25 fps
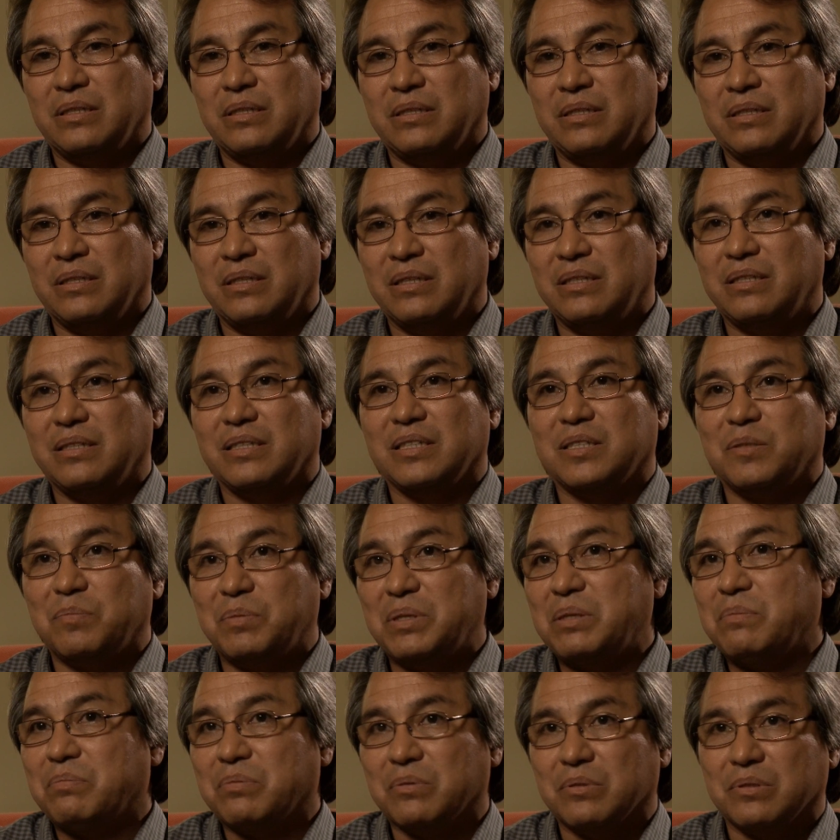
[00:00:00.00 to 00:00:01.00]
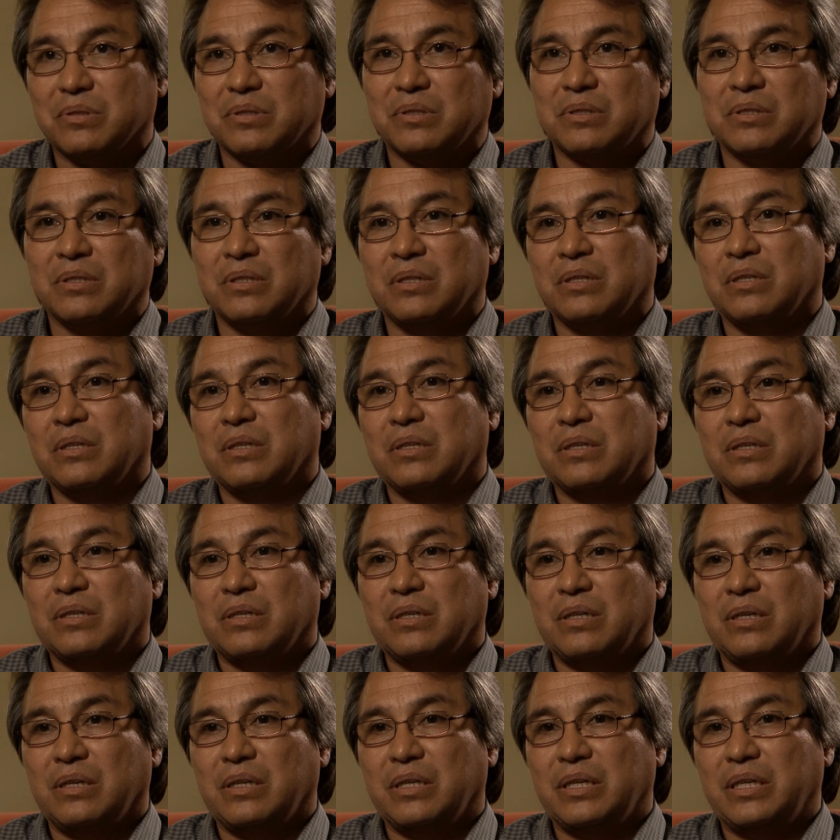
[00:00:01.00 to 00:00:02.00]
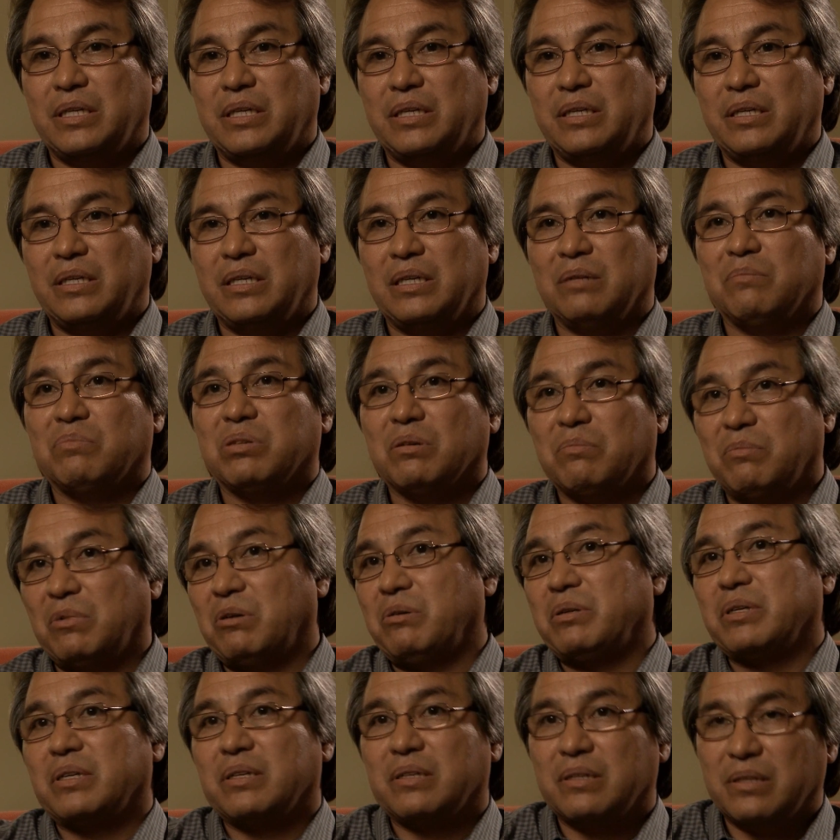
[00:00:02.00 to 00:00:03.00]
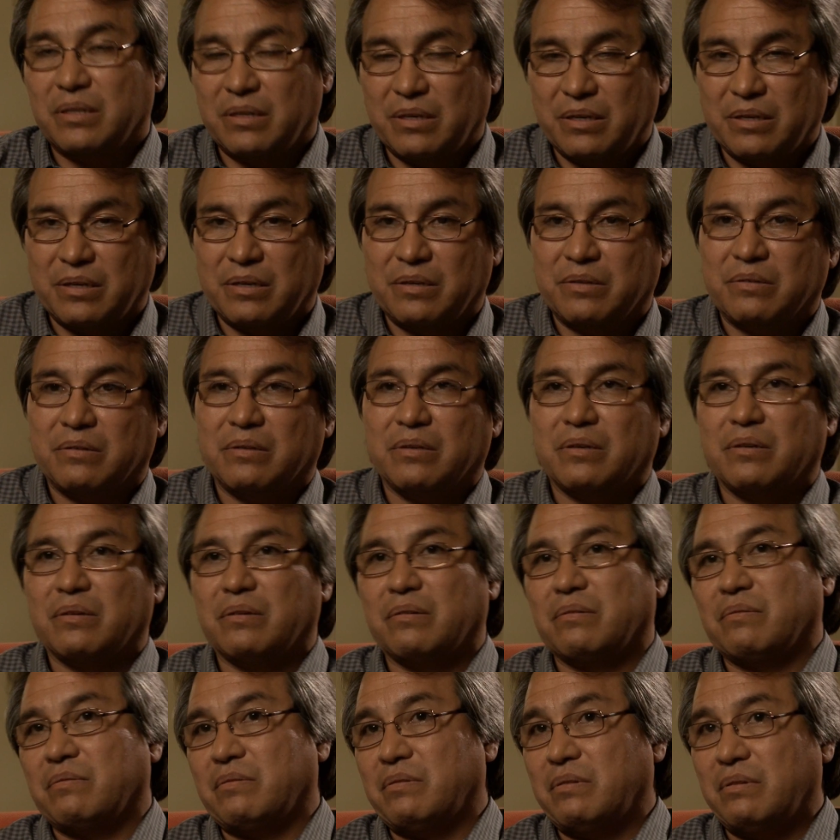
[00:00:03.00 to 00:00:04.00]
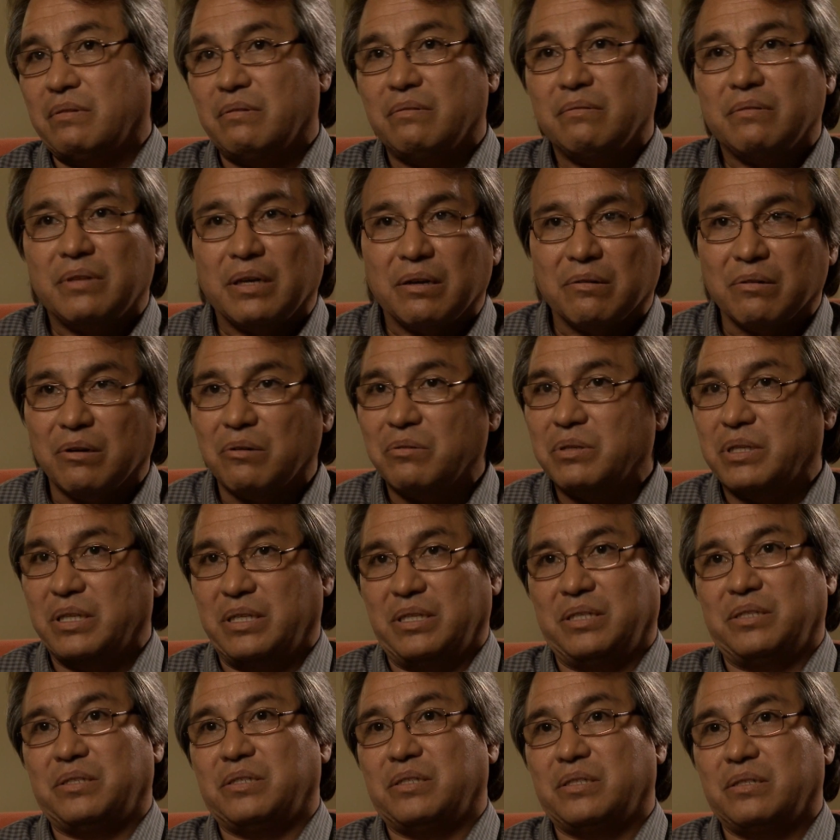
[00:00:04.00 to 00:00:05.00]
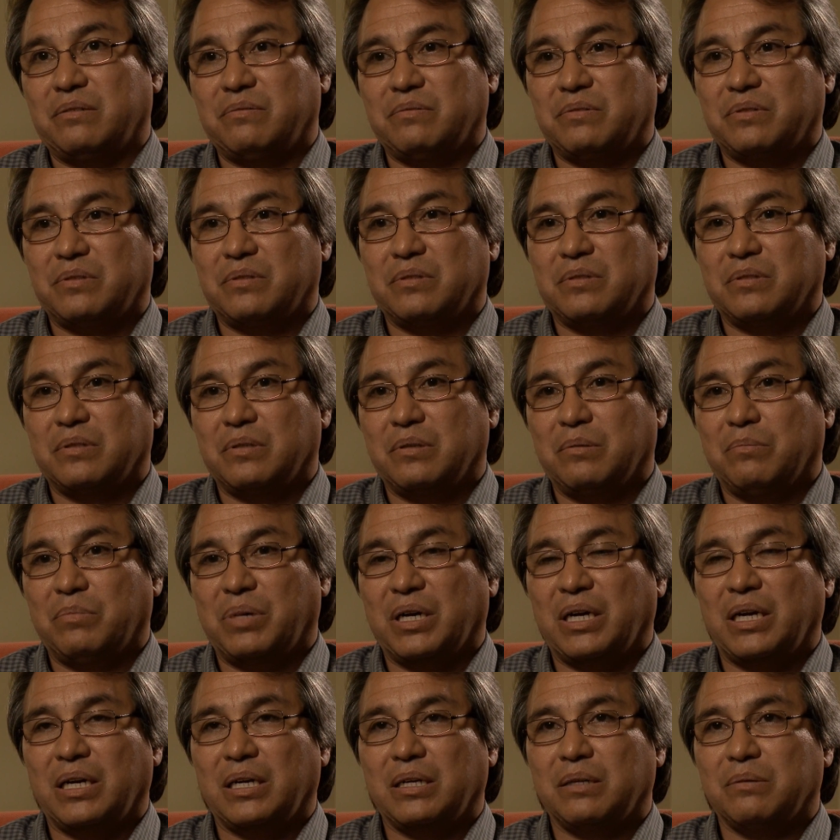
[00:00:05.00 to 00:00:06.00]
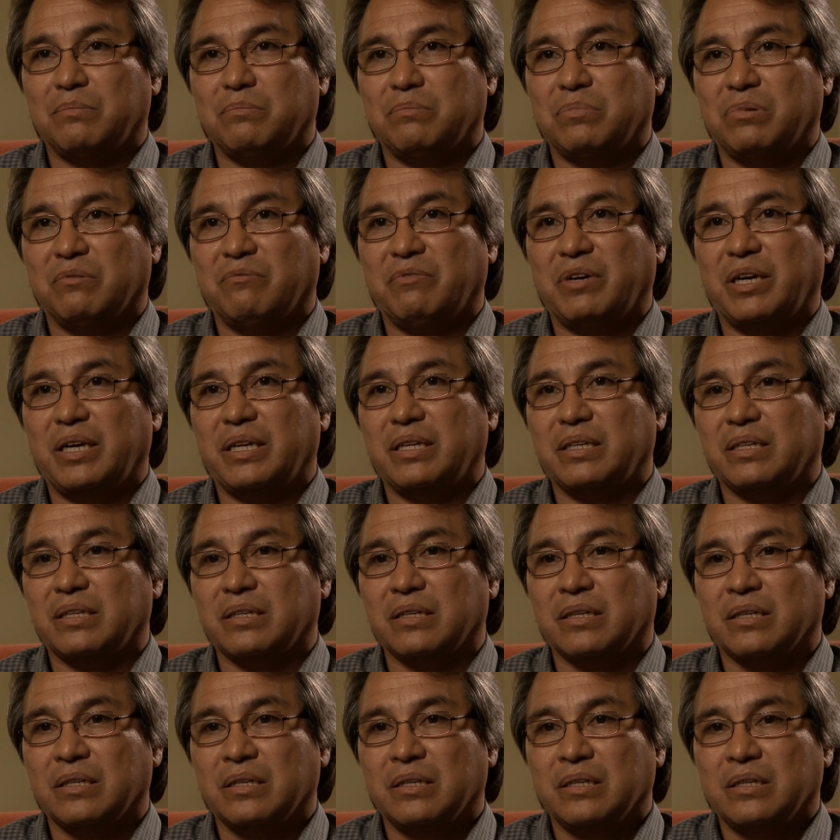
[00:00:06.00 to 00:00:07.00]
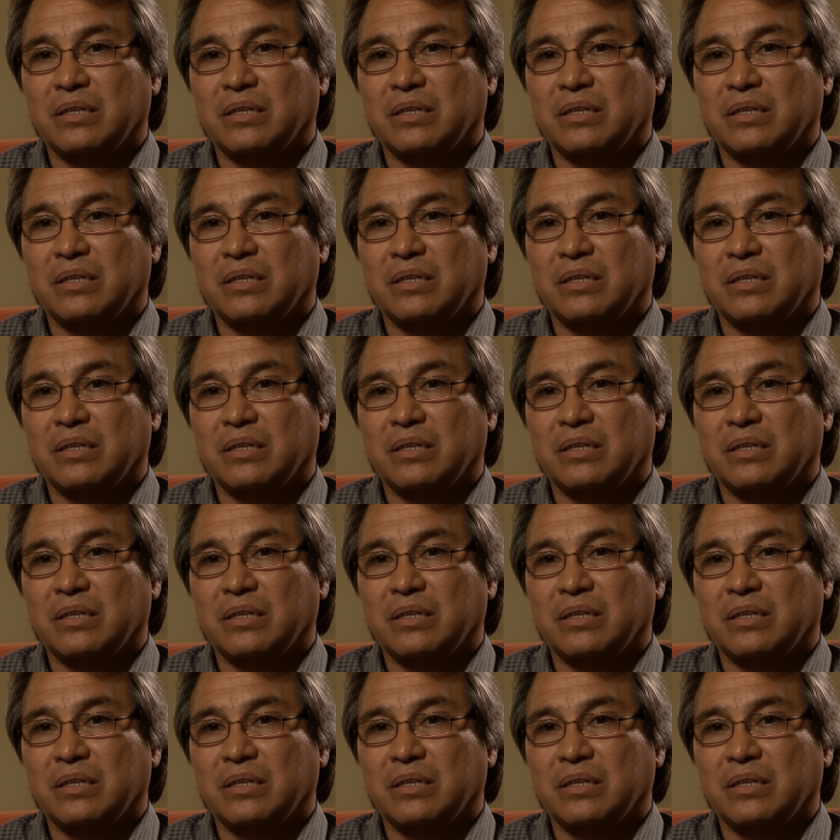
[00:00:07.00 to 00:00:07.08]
indigenous peoples in promoting their own initiatives by providing